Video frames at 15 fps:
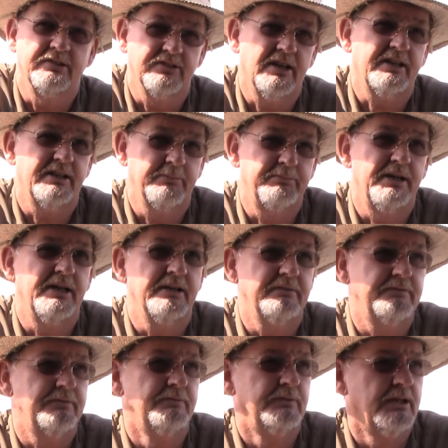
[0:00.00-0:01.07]
I get paid
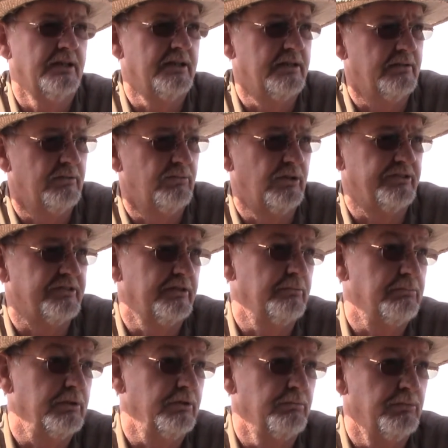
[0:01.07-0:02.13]
once in a
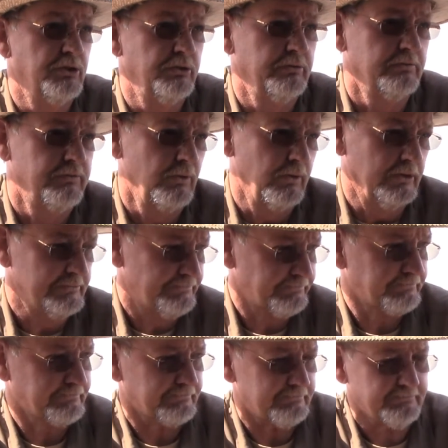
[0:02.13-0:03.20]
blue moon for
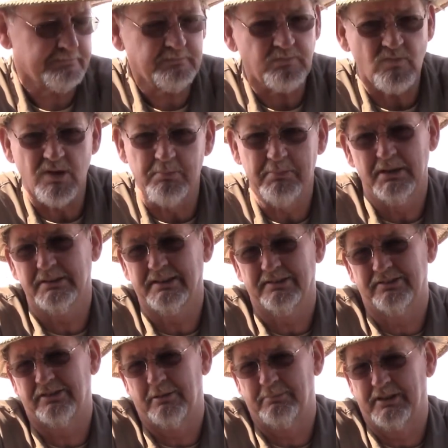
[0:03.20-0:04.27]
building
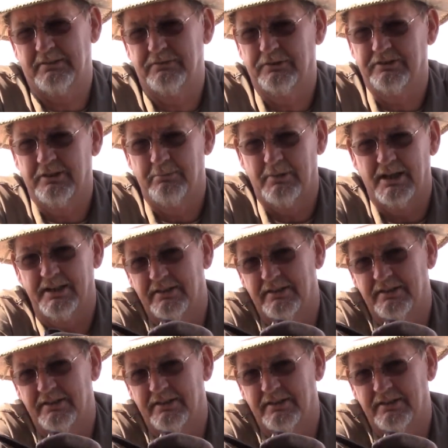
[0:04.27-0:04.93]
something for somebody